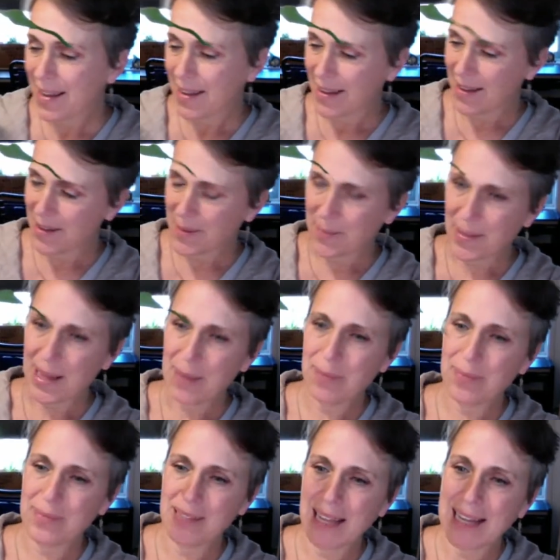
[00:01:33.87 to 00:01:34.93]
I
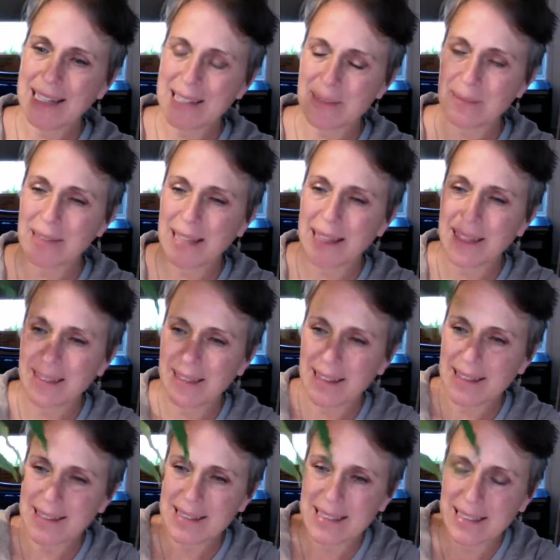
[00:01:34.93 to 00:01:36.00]
like to plant
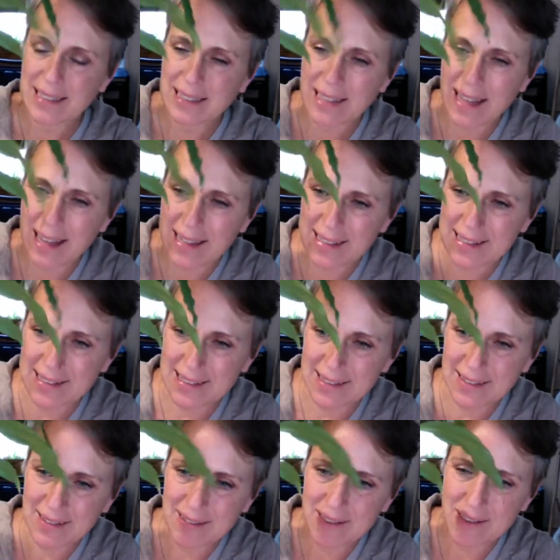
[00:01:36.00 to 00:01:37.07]
things in glass
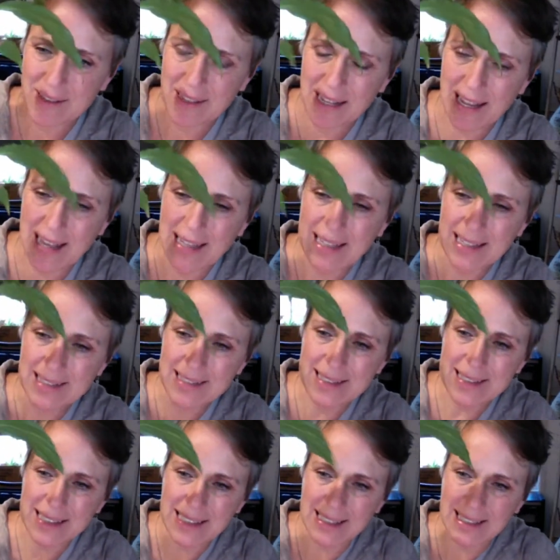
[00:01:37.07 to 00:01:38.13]
so that I can
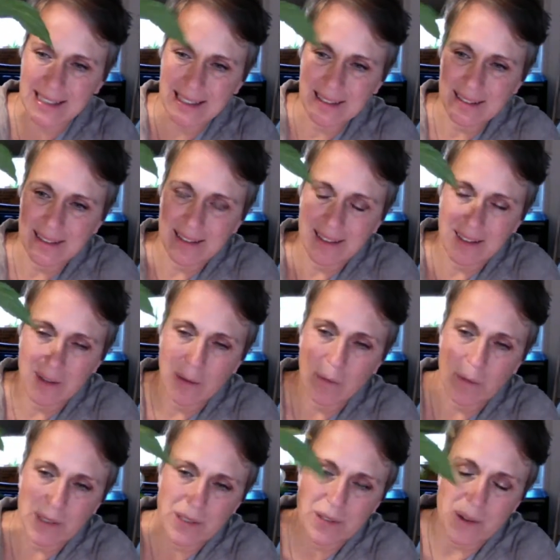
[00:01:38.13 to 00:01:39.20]
see
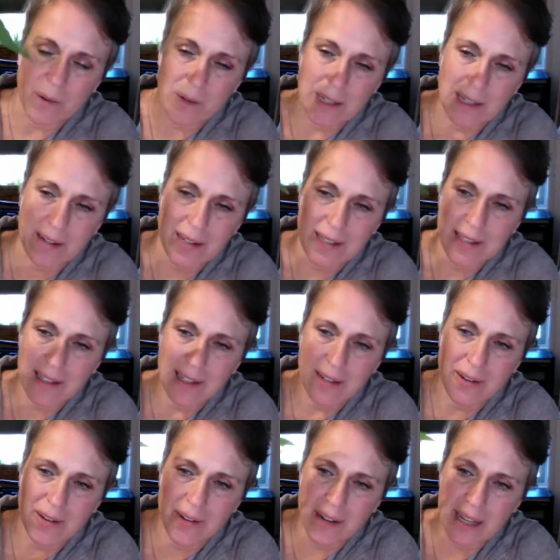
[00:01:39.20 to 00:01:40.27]
what's going on
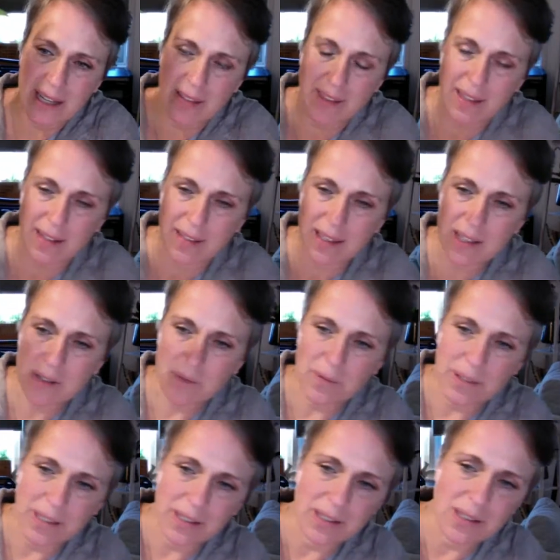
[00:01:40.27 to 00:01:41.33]
underneath. And this
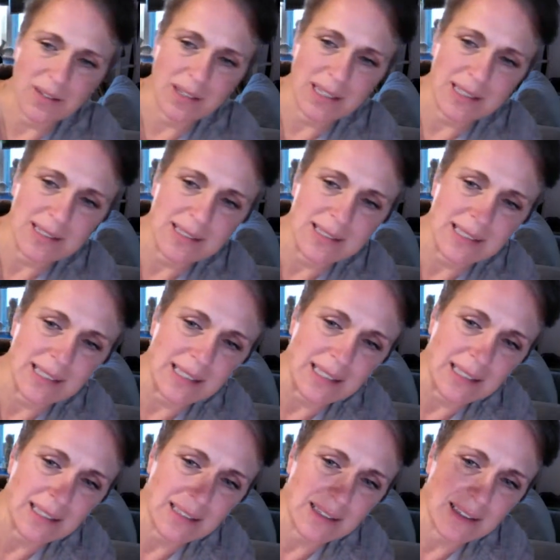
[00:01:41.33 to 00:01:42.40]
one, you can
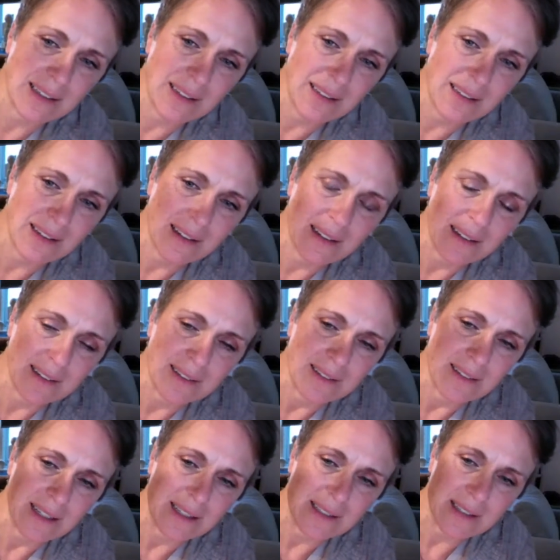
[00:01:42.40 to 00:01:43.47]
see,
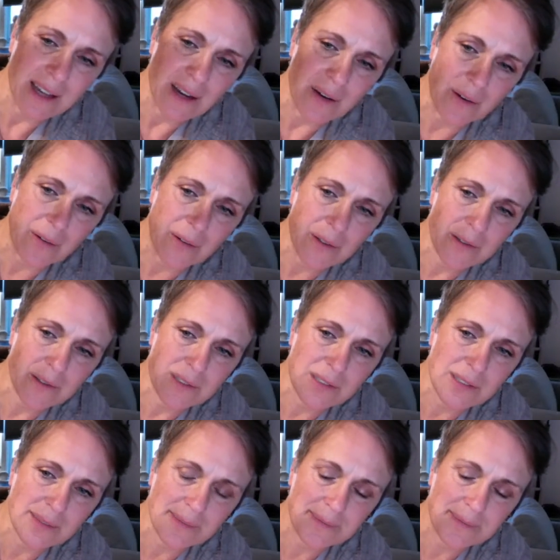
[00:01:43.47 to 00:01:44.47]
it's got roots.